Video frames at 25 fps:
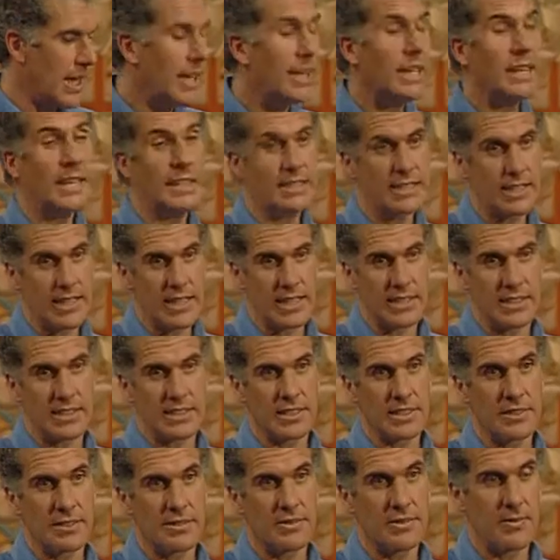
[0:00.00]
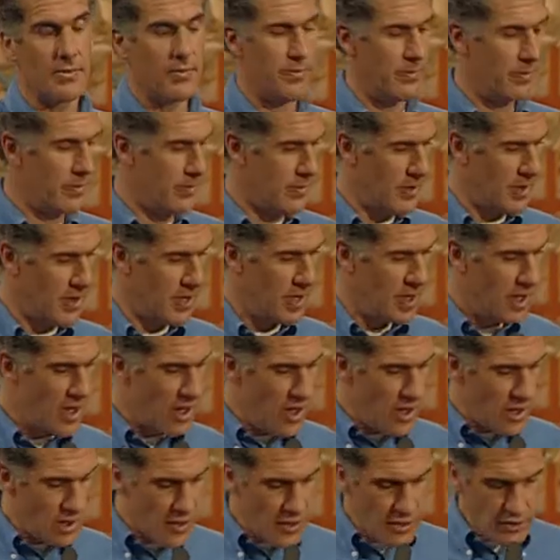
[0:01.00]
It is this:
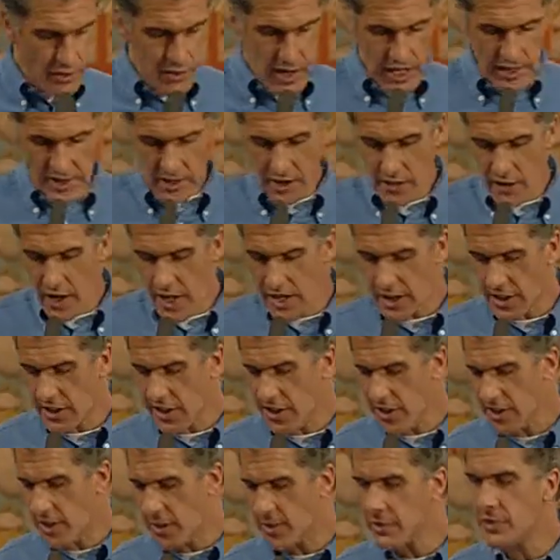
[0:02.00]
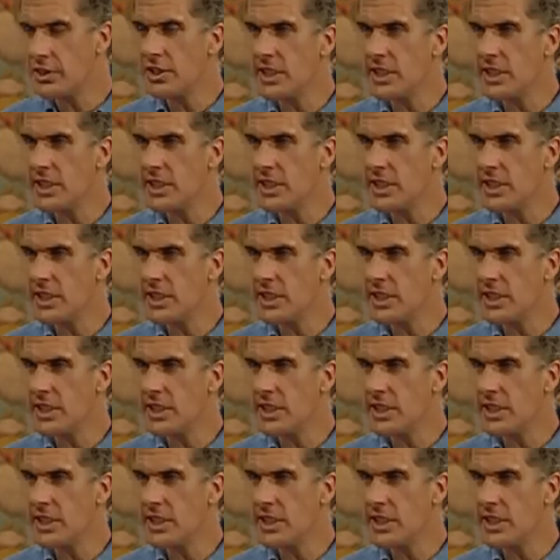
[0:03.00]
the resurrection of